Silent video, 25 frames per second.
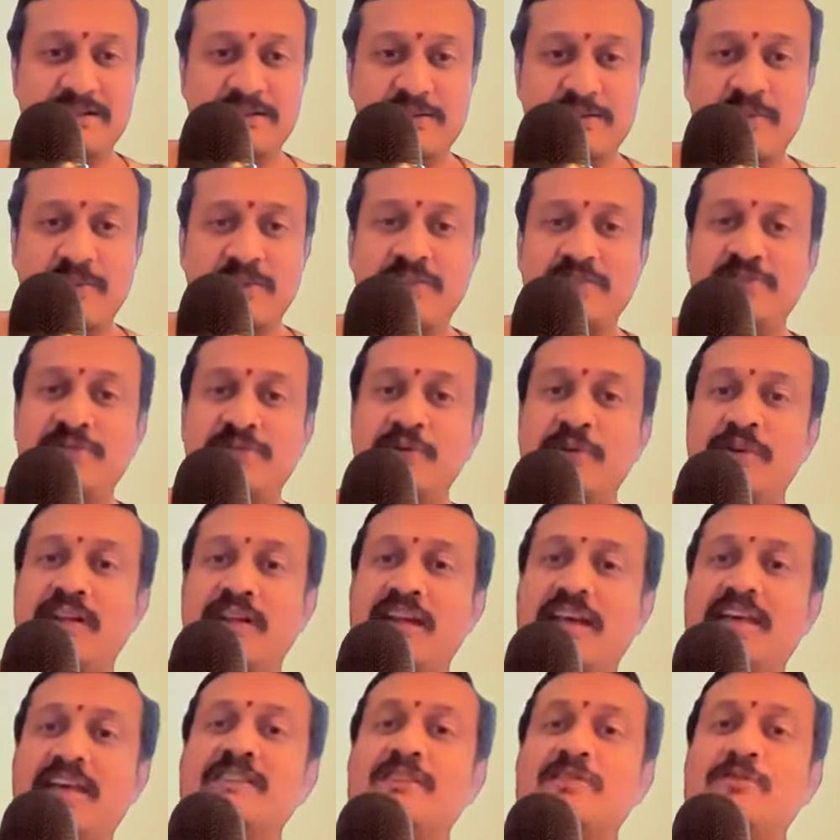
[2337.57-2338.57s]
So if you
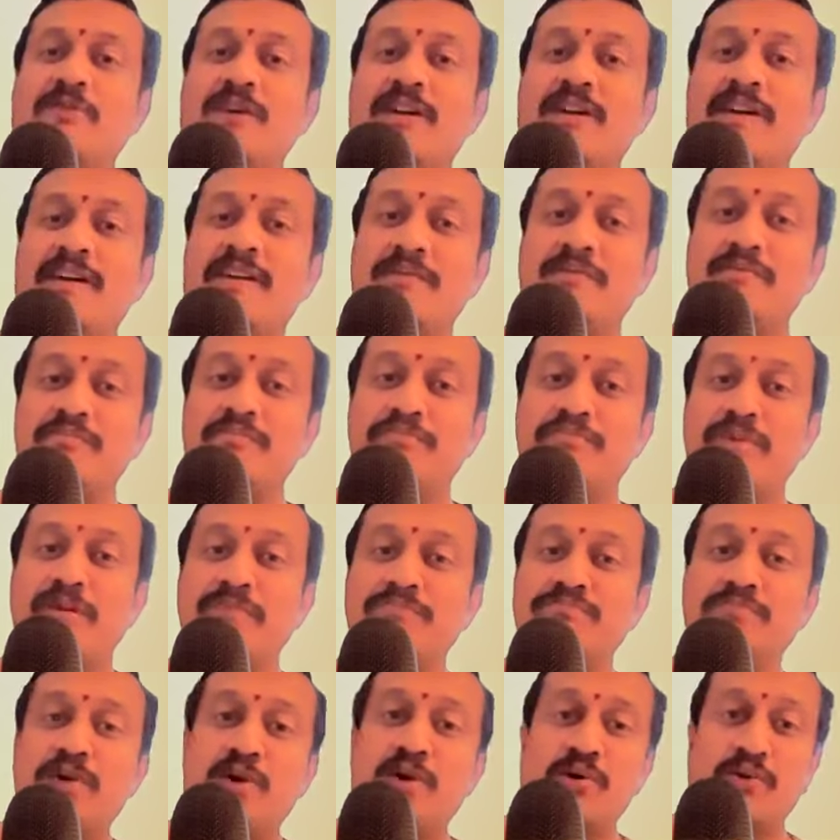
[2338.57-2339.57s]
take the word
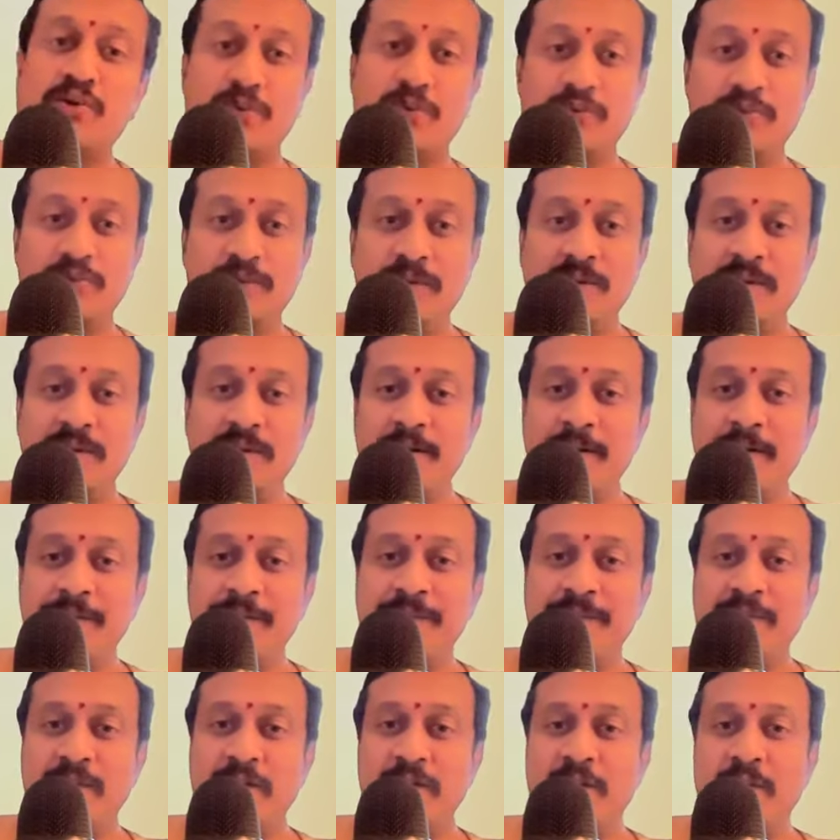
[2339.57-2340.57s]
Babru,
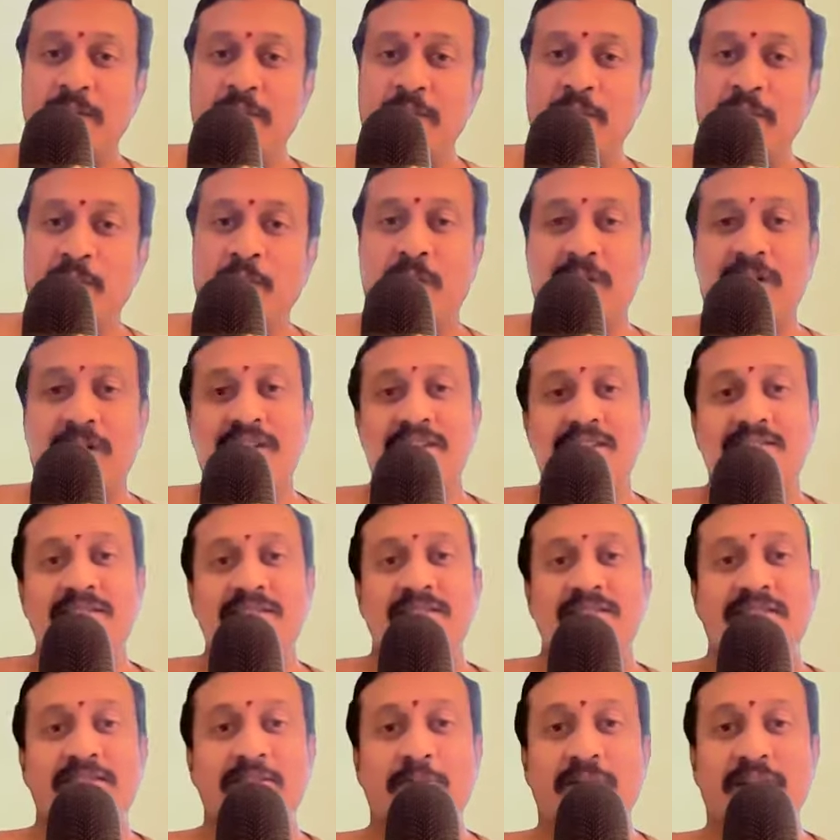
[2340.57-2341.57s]
what
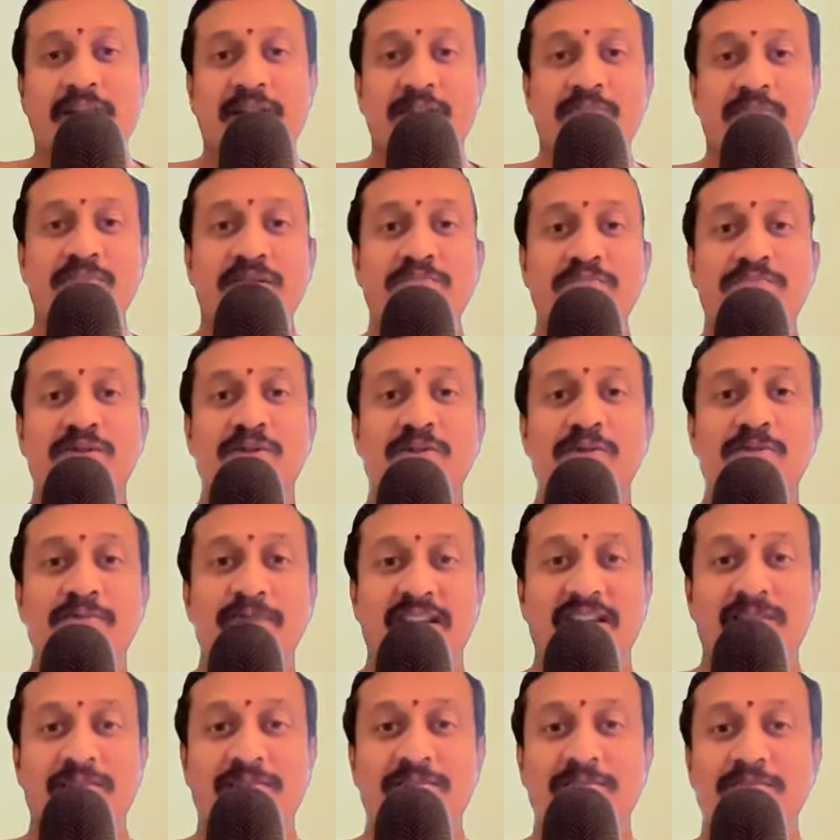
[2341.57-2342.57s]
does the word Babru
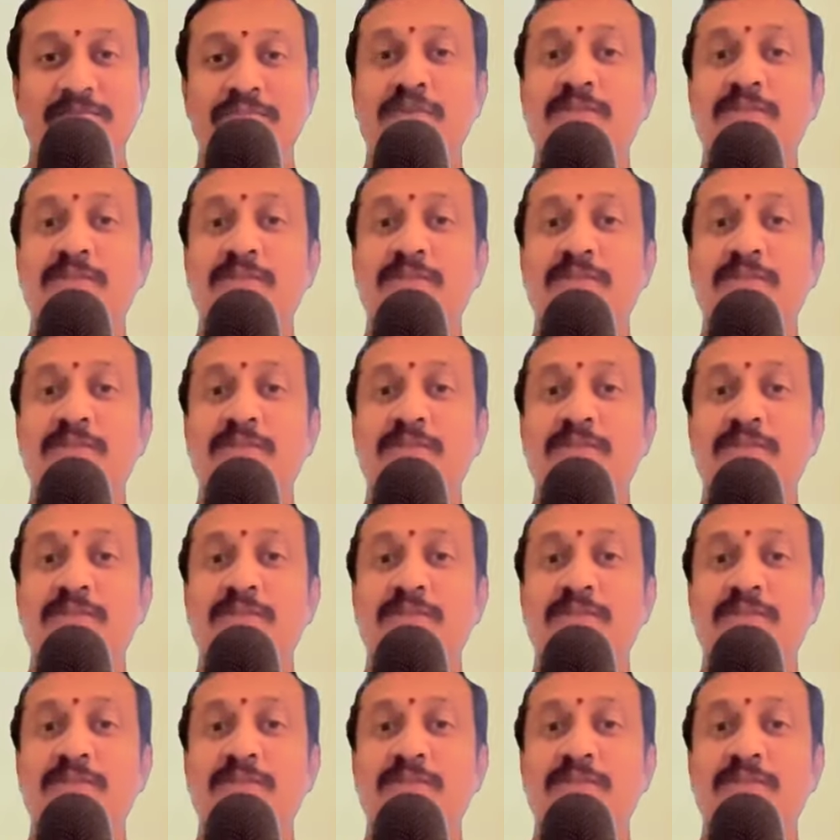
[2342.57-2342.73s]
mean?